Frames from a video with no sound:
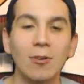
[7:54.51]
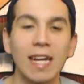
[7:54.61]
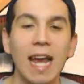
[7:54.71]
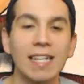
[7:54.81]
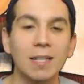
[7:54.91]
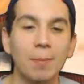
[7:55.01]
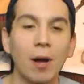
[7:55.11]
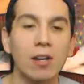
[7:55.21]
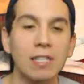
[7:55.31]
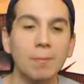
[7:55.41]
Okay, get the
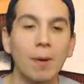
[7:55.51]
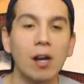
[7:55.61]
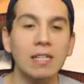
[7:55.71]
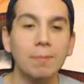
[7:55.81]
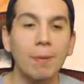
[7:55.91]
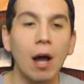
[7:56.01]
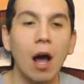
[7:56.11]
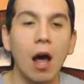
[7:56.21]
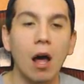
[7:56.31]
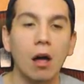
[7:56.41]
ball, get the ball, get the
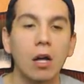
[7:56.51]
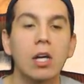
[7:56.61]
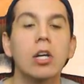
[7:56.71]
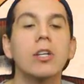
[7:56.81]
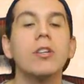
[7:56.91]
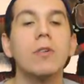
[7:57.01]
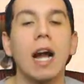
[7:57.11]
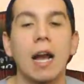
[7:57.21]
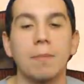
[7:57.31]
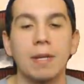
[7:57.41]
ball. You
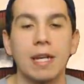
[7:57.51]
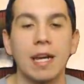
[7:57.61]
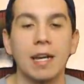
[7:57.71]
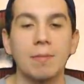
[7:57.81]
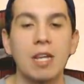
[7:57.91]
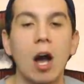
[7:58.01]
gotta be kidding me.